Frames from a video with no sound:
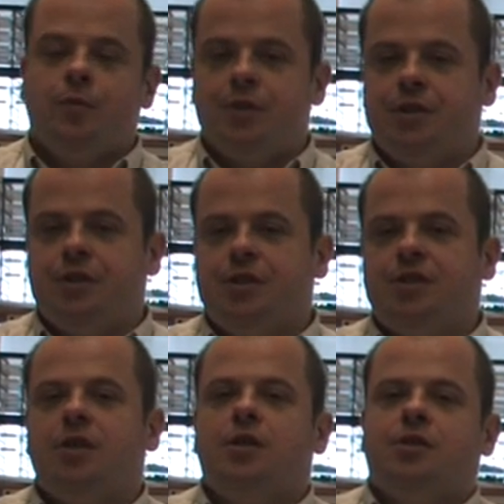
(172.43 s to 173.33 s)
which
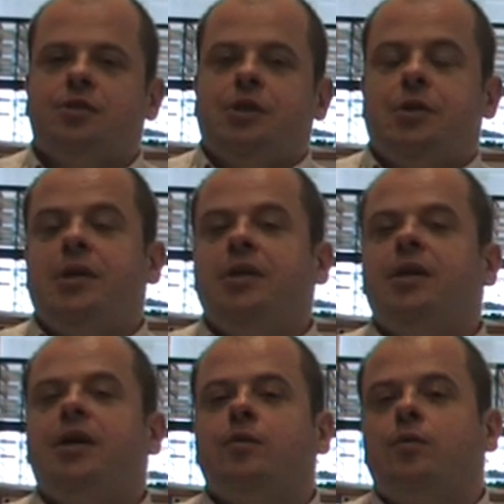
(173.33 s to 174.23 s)
is the Adrenaline
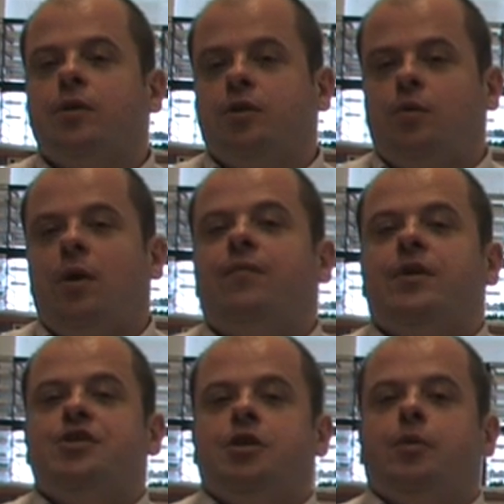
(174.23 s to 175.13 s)
Network
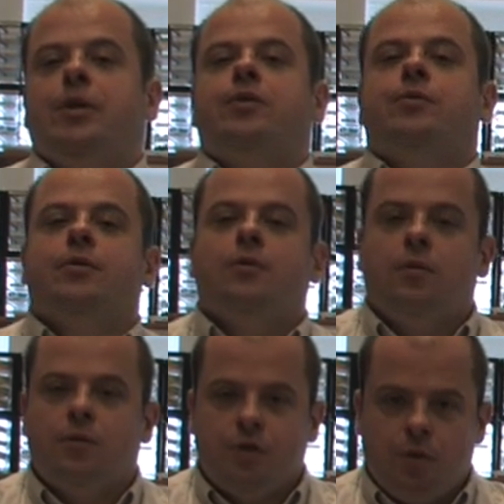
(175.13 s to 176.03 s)
Traffic Generator,
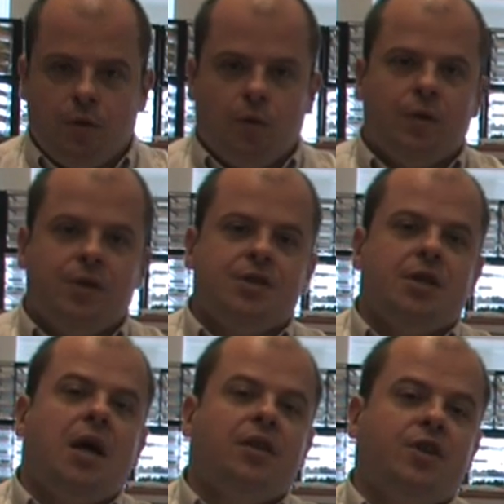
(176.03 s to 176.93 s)
also known as
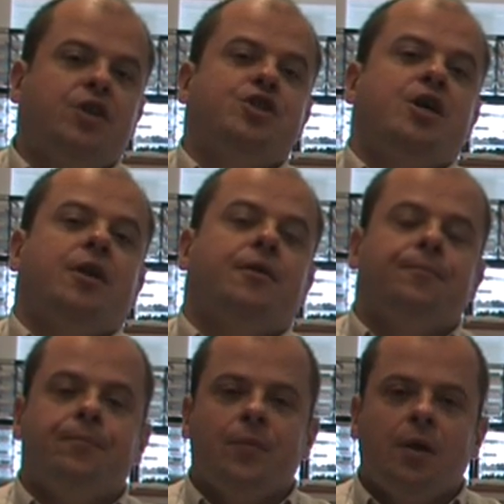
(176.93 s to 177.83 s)

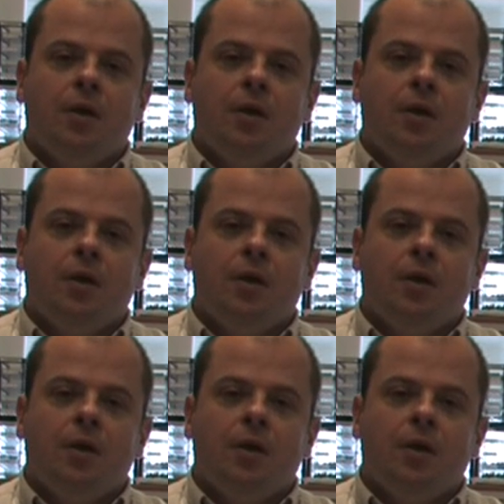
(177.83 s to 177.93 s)
AdNetGen.